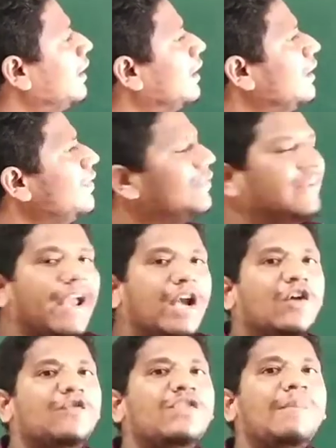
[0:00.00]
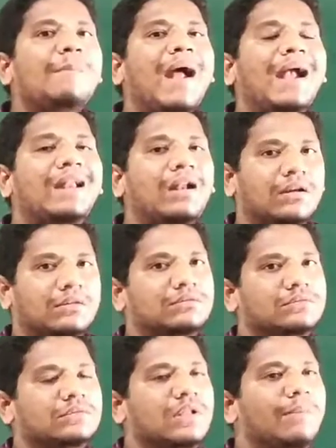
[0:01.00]
state of the matter
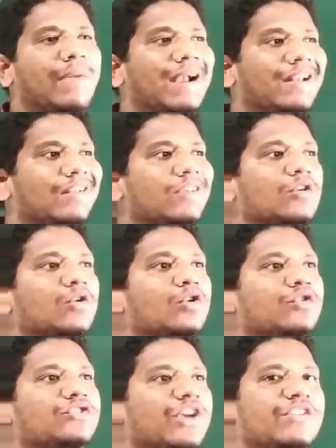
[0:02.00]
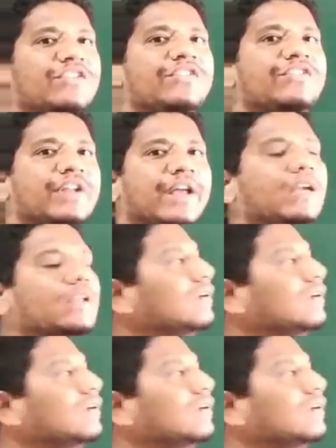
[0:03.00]
is going to change its state